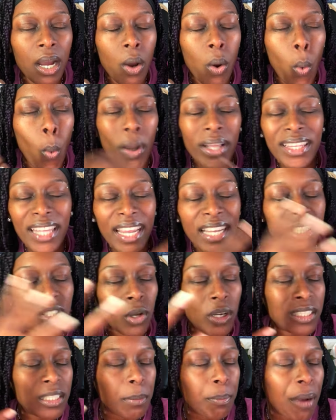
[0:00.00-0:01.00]
when things
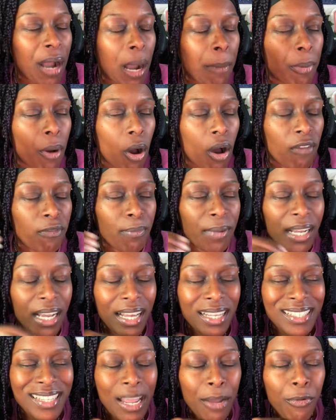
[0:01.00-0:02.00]
started to pop off
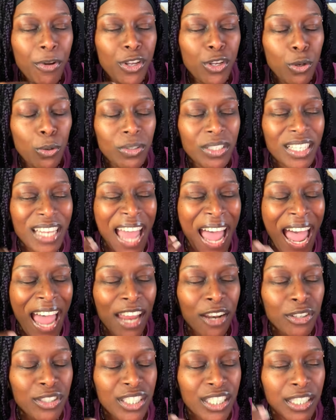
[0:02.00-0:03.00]
because they were using the
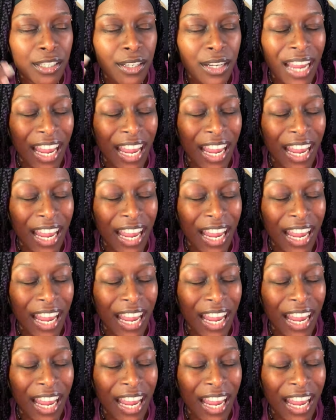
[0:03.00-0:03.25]
energy